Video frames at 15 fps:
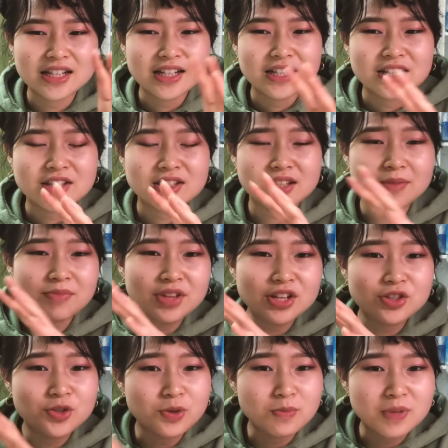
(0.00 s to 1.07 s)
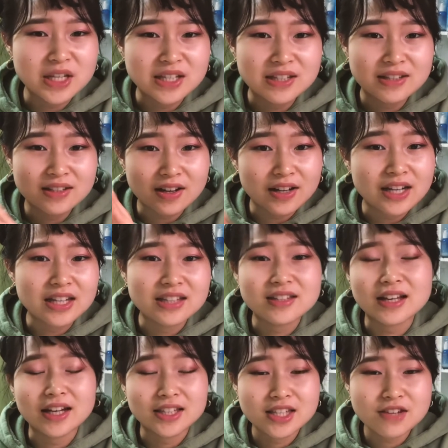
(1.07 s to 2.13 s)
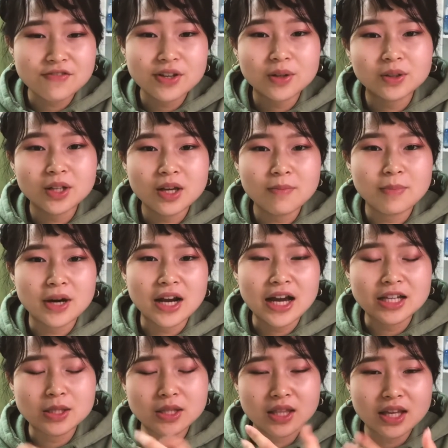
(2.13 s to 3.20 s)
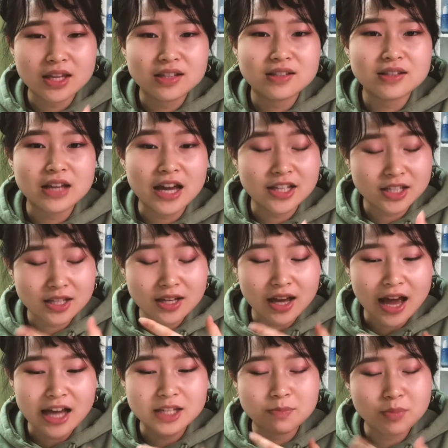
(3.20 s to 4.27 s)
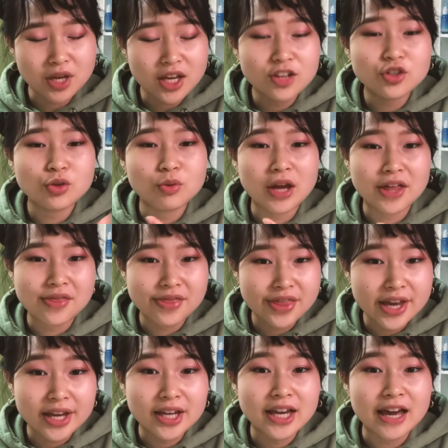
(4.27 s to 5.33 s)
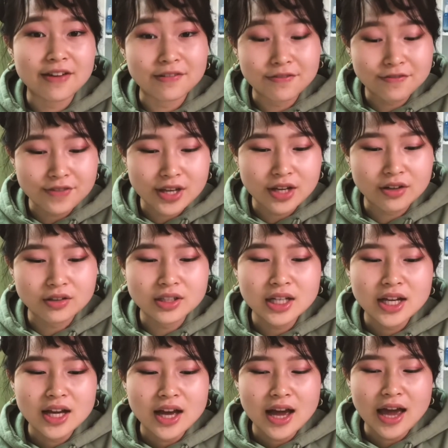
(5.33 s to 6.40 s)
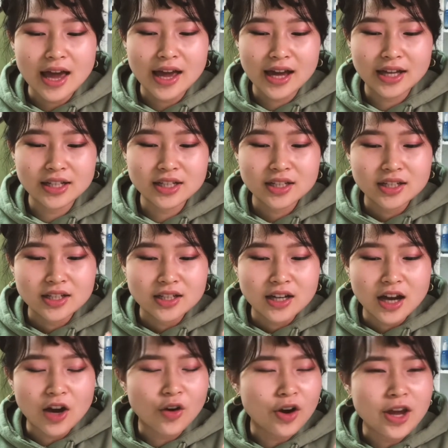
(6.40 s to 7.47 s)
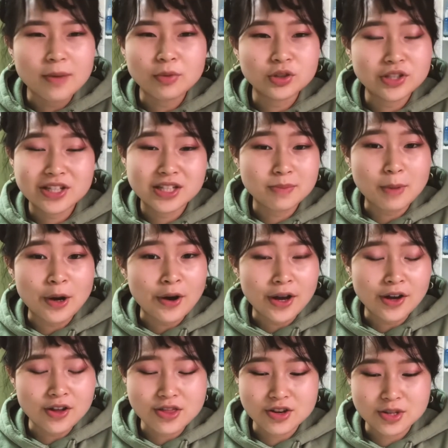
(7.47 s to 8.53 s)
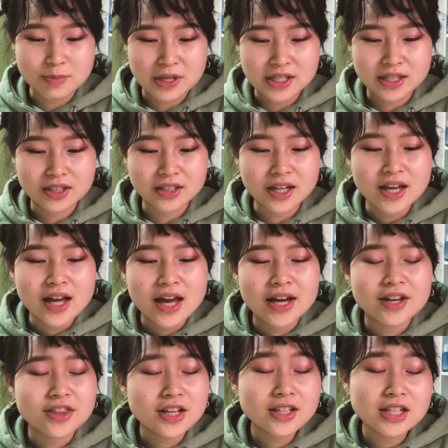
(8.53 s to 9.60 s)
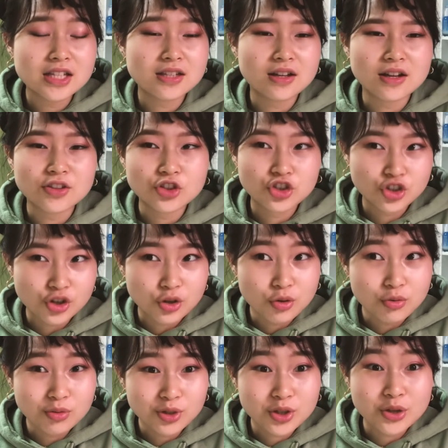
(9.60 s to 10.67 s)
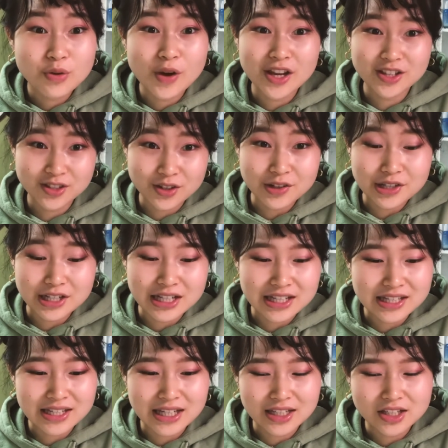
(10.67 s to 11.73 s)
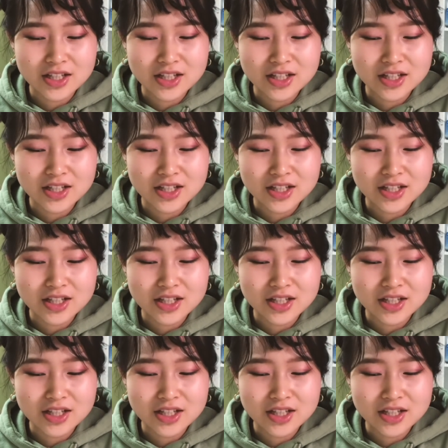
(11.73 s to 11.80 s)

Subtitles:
something to be studied scientifically, but as things, as beings who can think and feel and are able to inspire others, basically. And I think that's true to a certain extent.